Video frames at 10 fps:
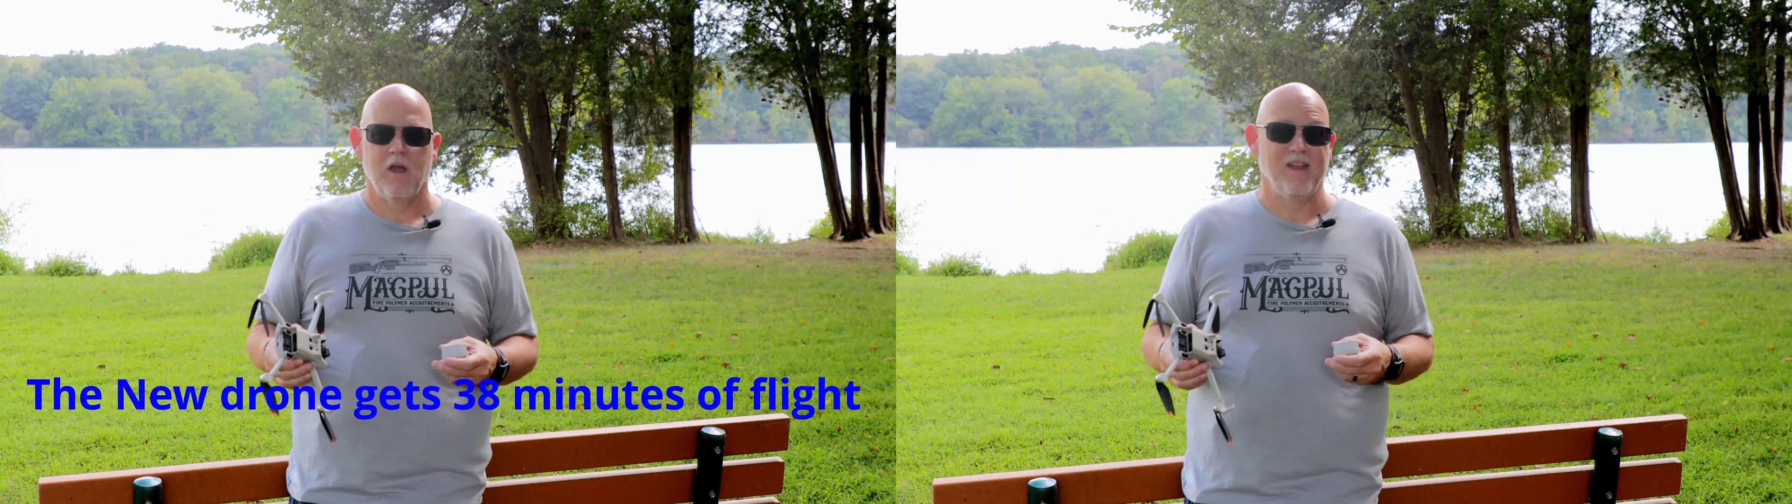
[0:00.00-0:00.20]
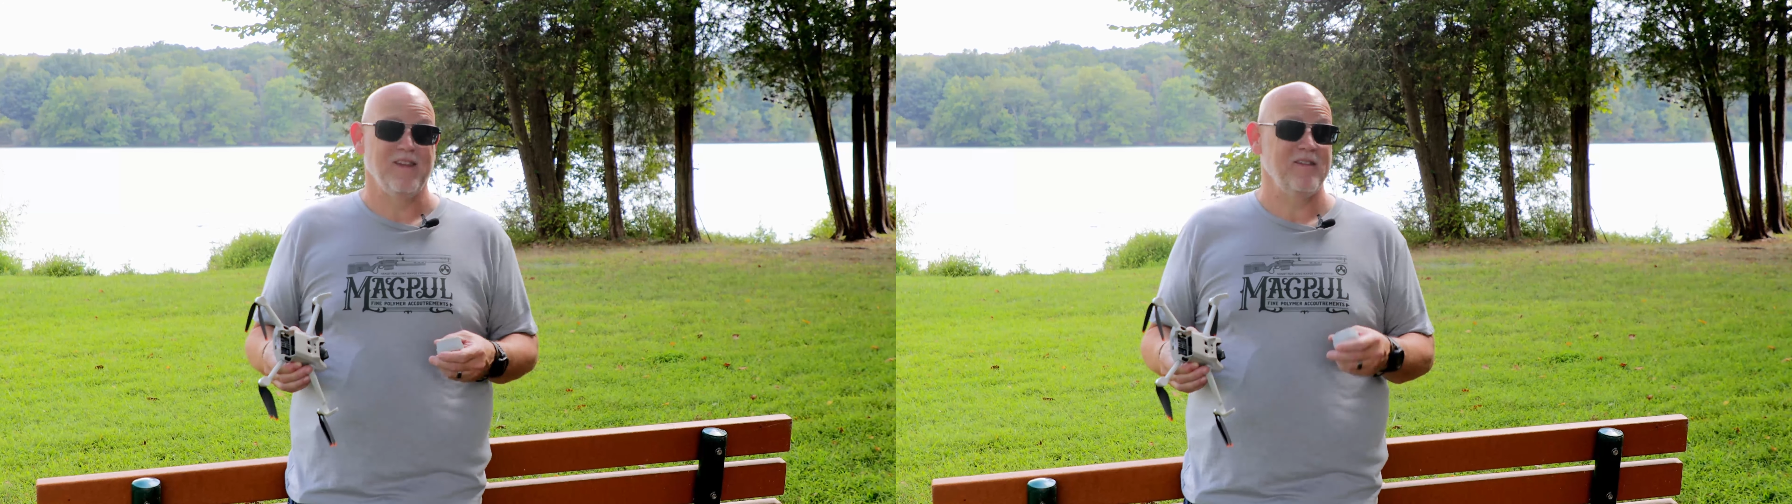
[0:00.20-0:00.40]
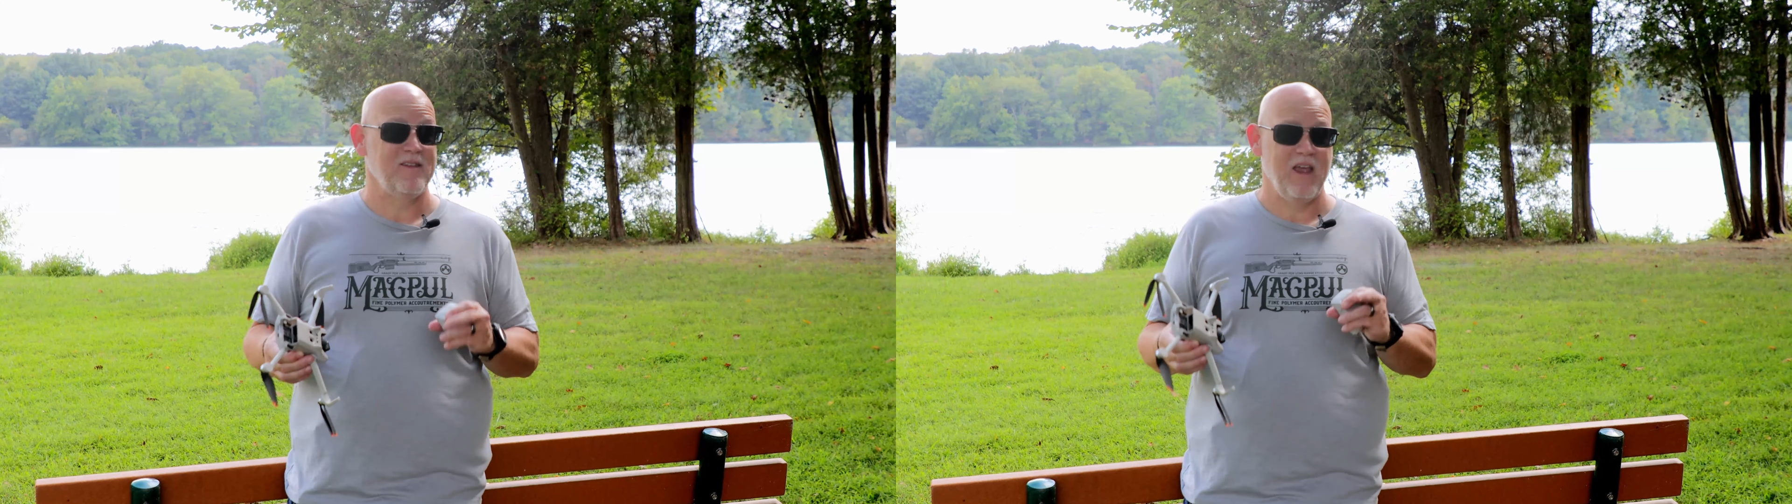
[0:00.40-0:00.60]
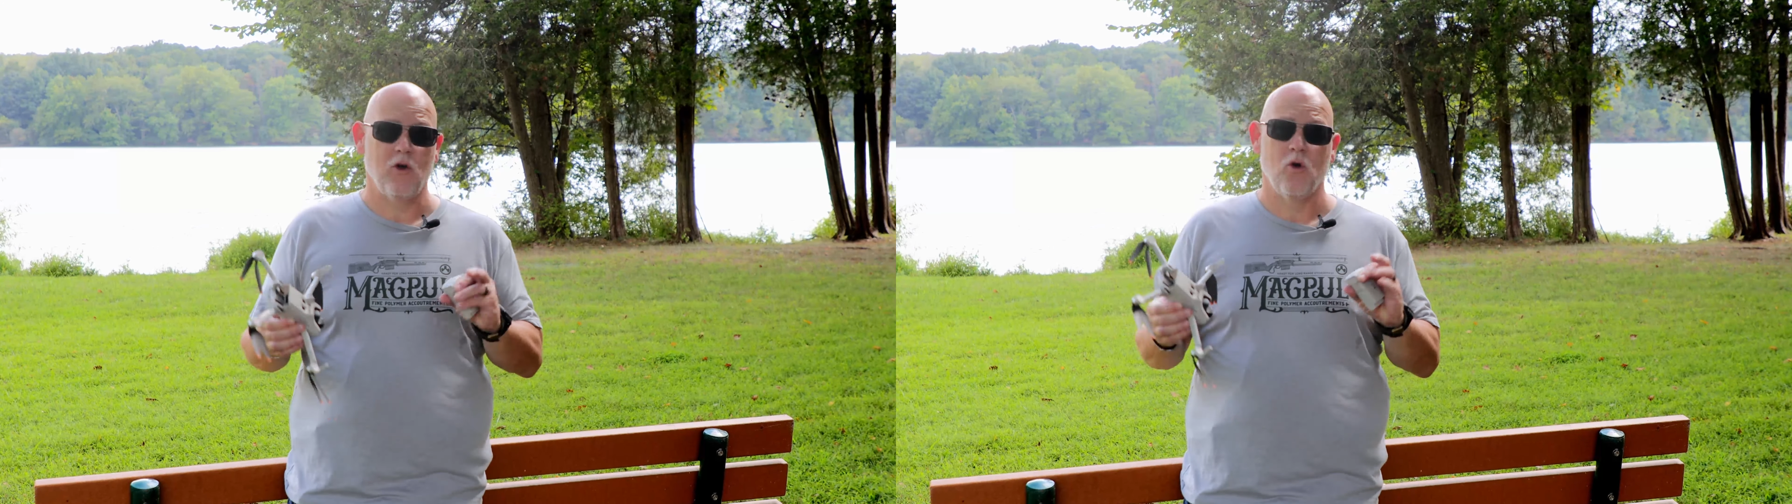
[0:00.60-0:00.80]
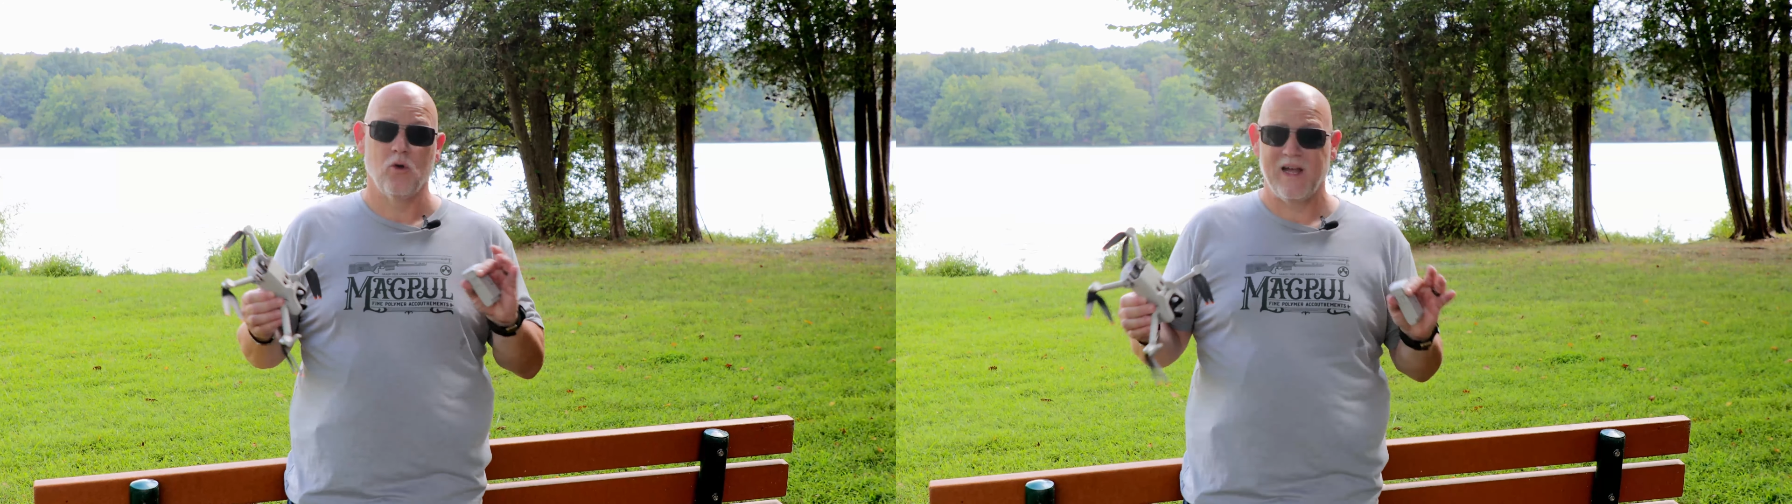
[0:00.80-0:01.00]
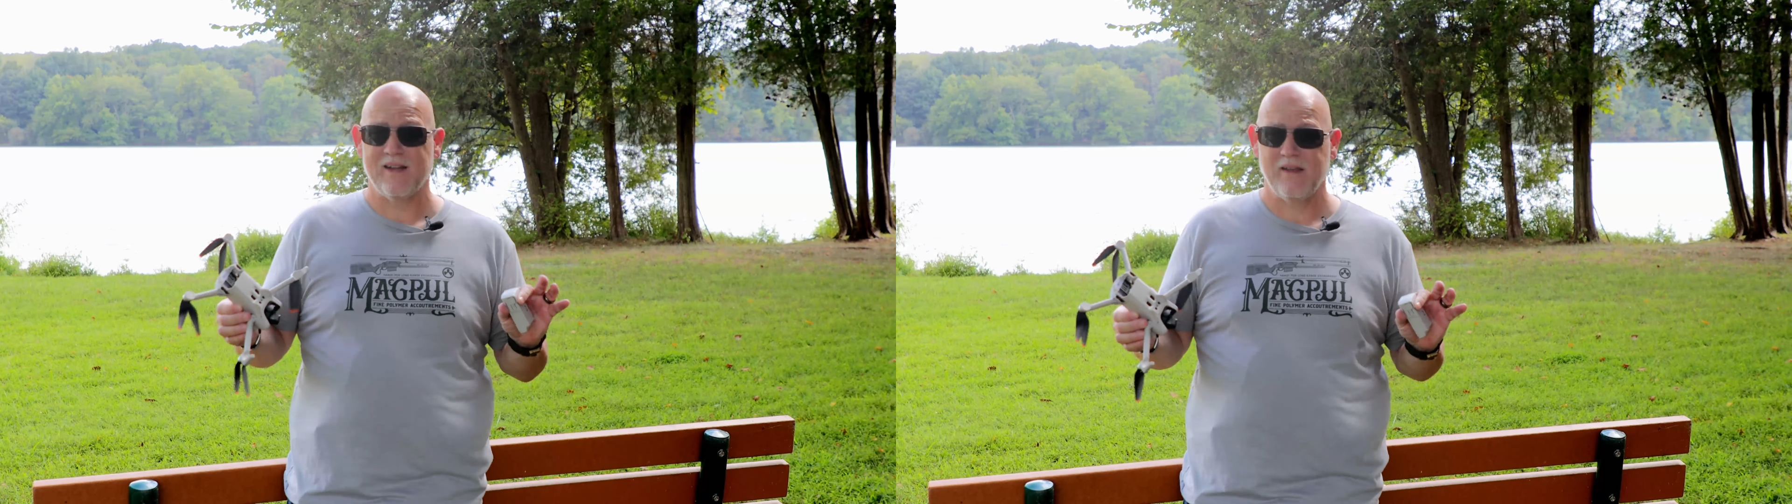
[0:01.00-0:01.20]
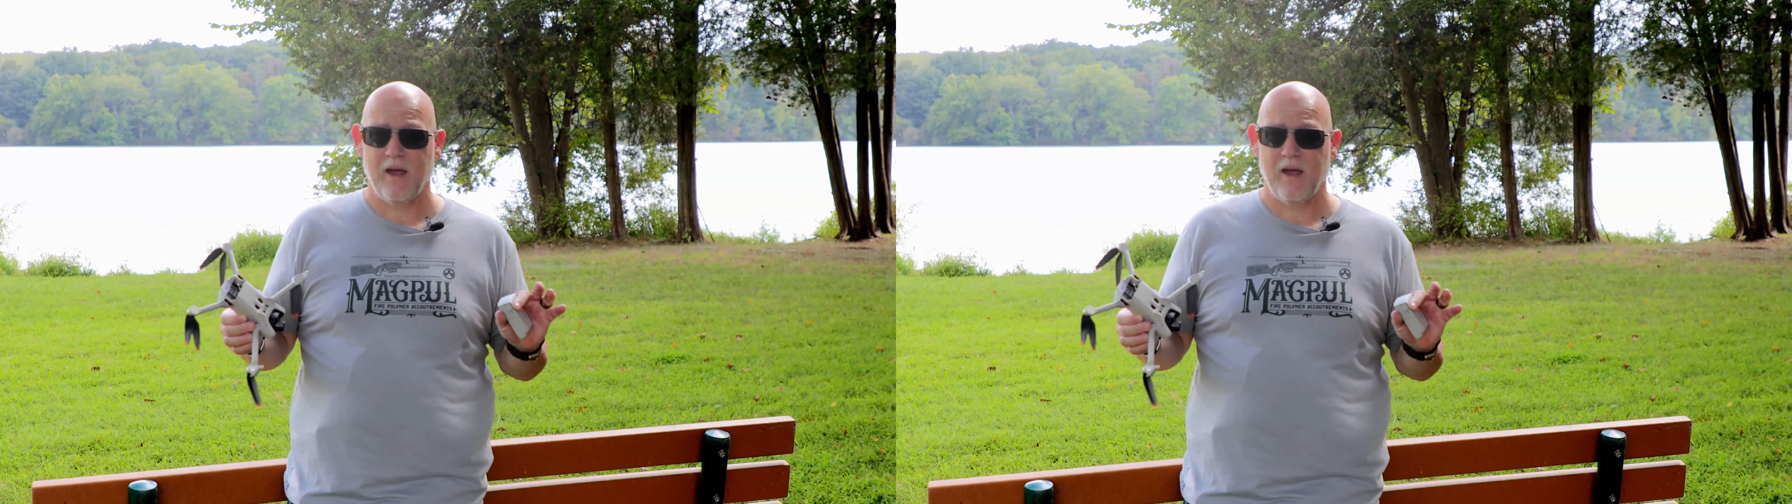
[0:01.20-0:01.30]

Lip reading: It doesn't take a whole lot of